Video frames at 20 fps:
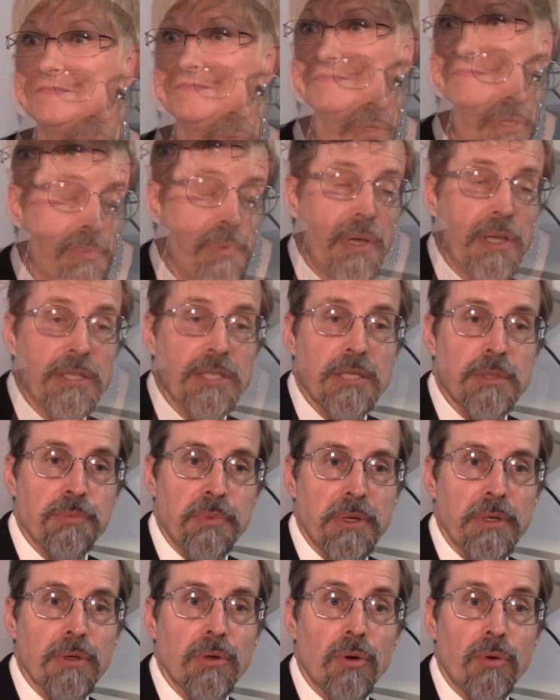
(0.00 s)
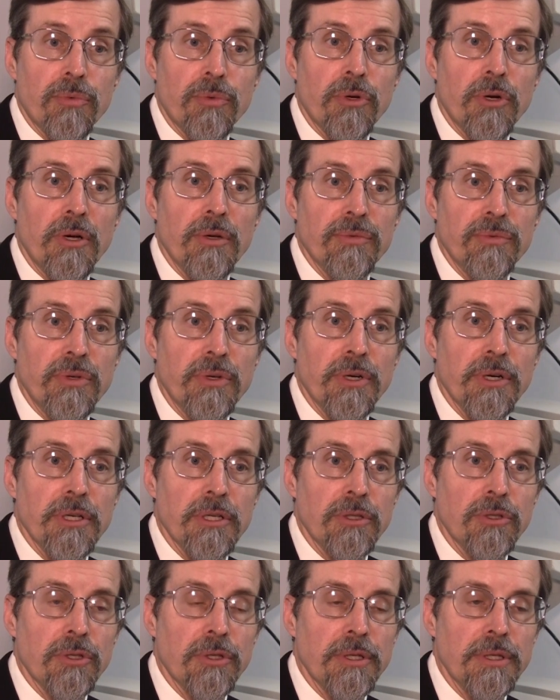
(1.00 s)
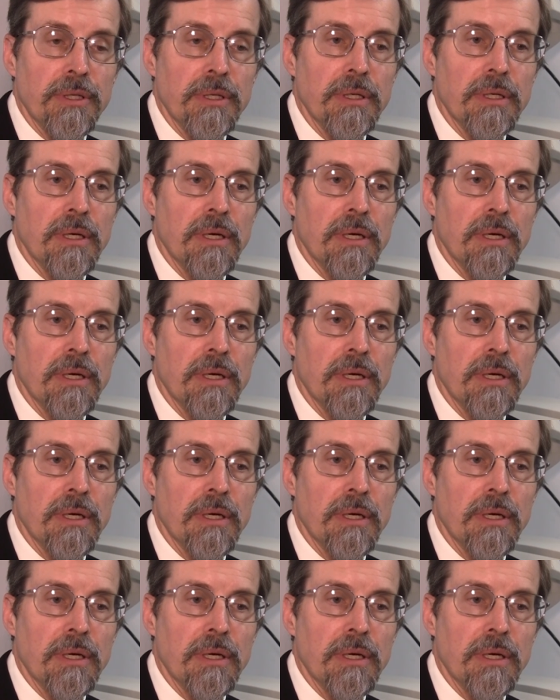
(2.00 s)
Response has been overall very good.